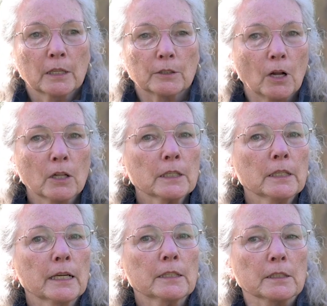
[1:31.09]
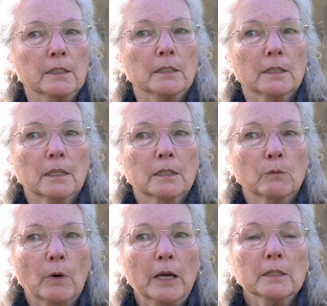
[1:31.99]
They're all connected, and the
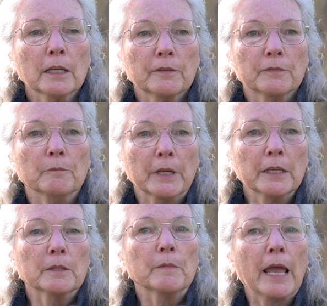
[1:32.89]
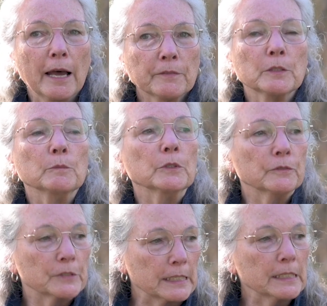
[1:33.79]
wildlife, many of them have to move
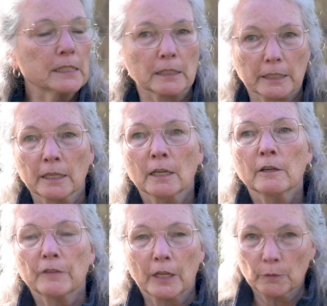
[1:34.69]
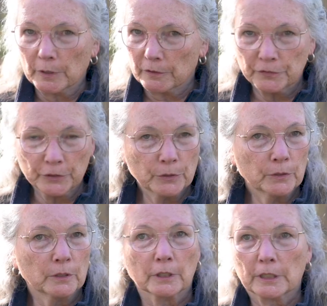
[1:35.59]
seasonally, following
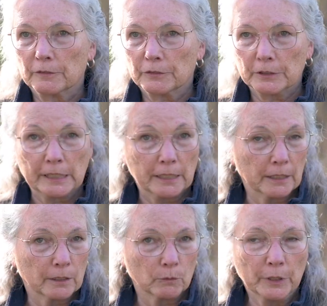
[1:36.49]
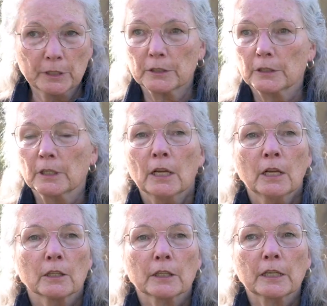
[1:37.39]
food, looking for denning in winter,
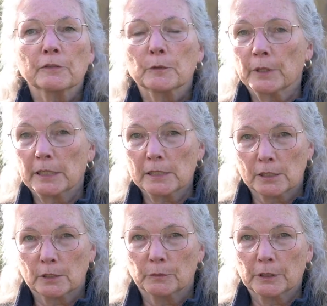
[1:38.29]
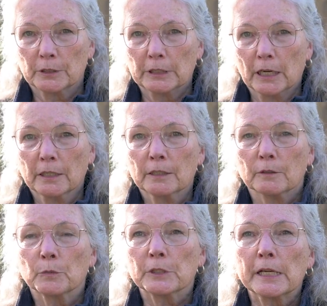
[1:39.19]
looking for places to rear young
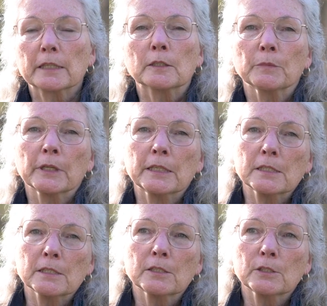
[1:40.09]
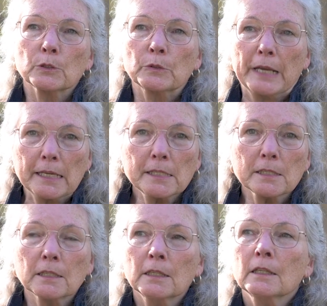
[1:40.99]
and protected places to nest.